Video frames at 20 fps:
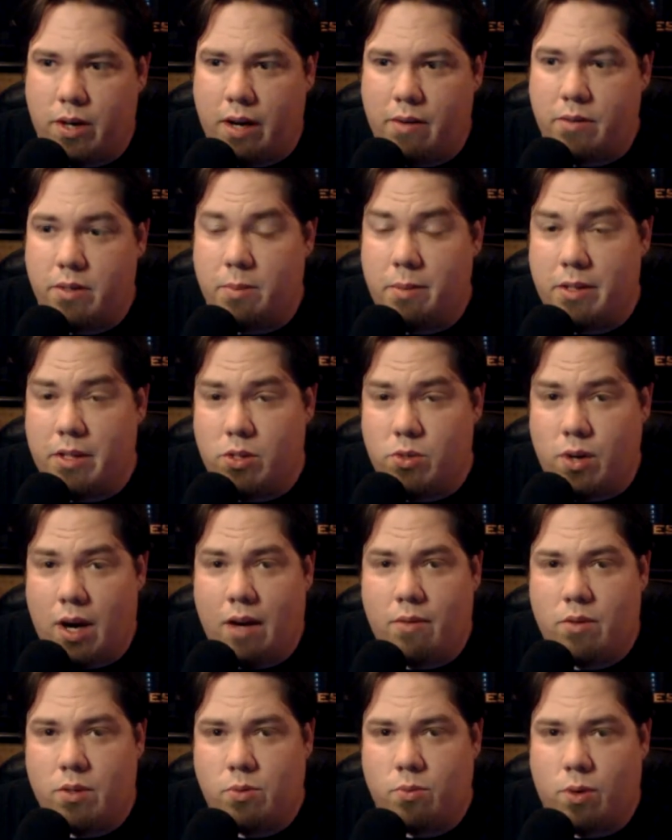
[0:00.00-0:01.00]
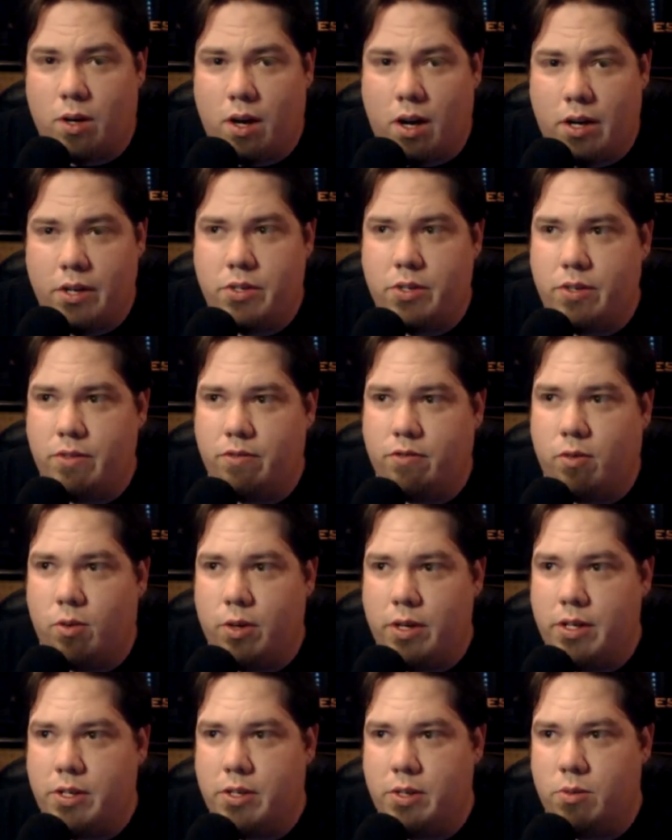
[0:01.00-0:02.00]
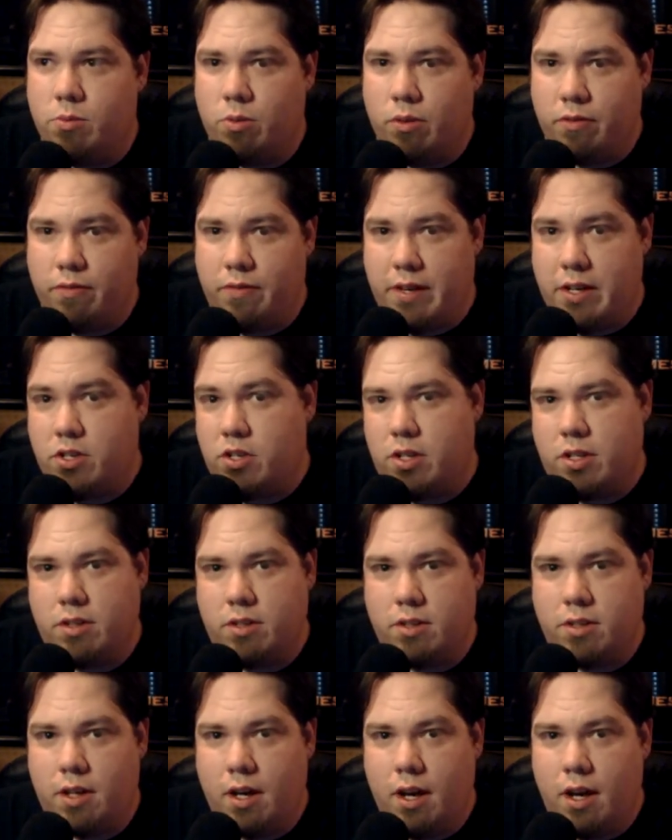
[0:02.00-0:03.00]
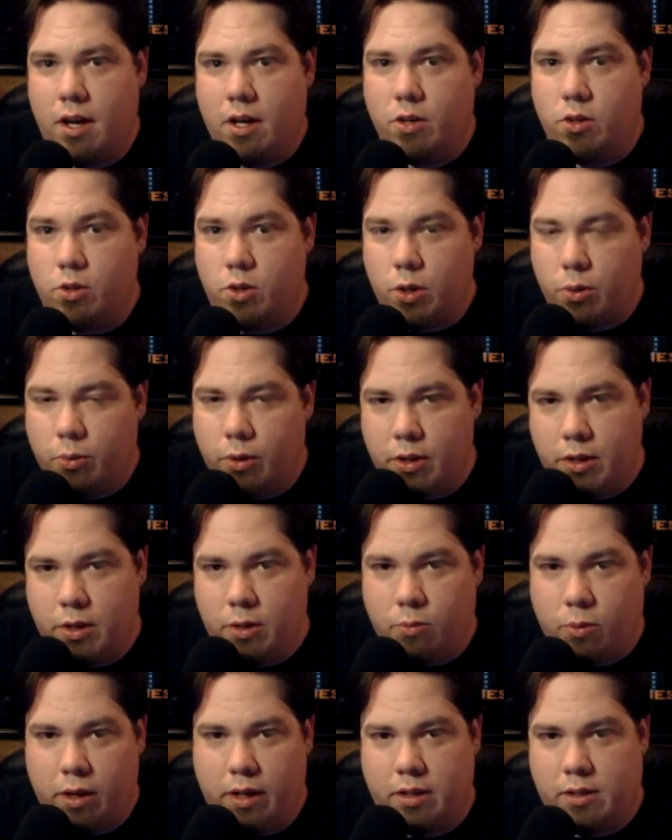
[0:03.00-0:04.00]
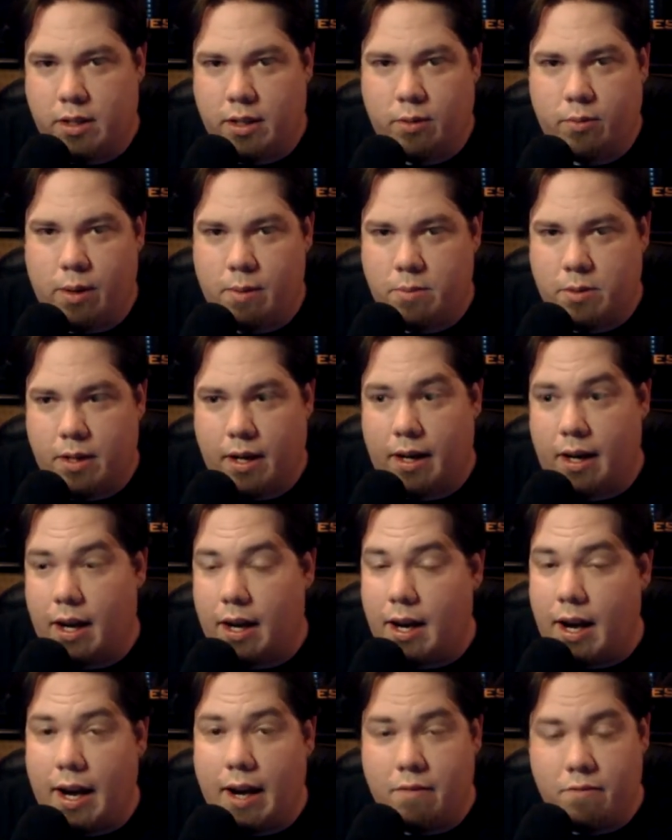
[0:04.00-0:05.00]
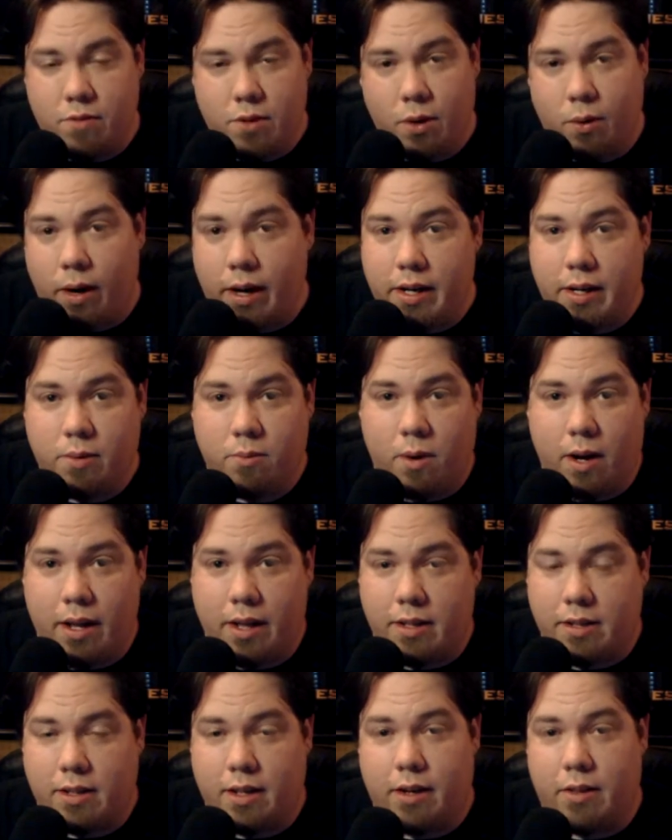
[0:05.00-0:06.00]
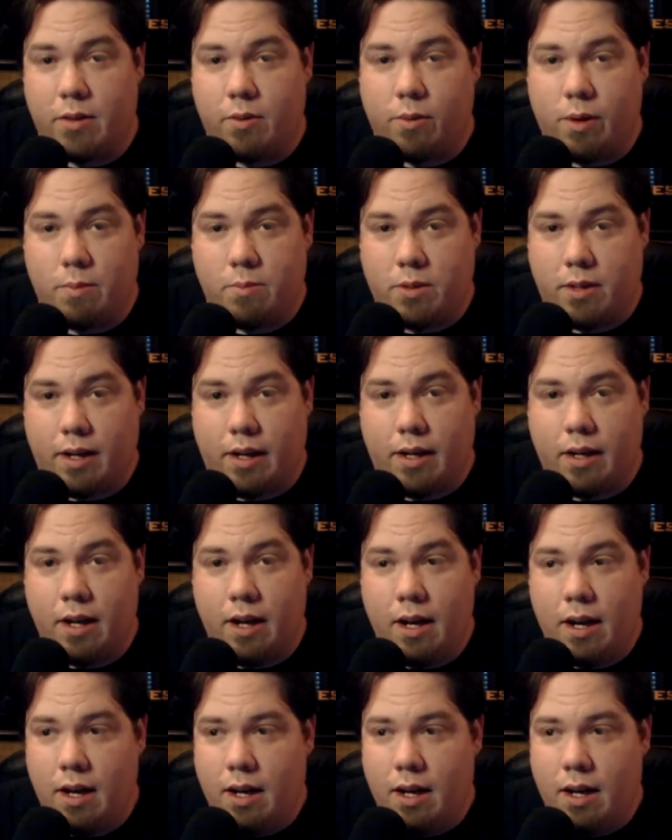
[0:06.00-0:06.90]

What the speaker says: drivers, the drivers were 142 revisions newer than the one that's on the website, and I have no idea why it's not on their website.